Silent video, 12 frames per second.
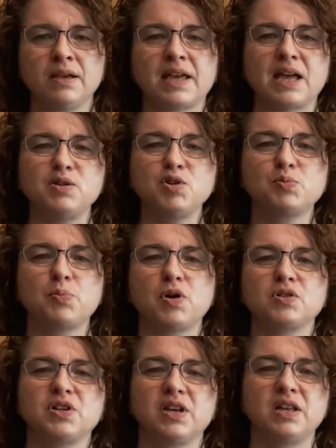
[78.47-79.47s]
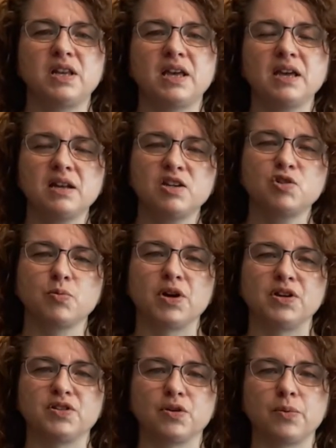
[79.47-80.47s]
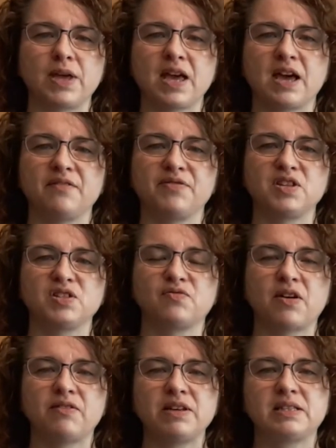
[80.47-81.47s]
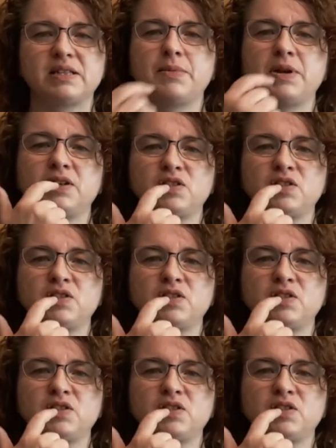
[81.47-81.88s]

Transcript: Can you spot an English word that we have that's very similar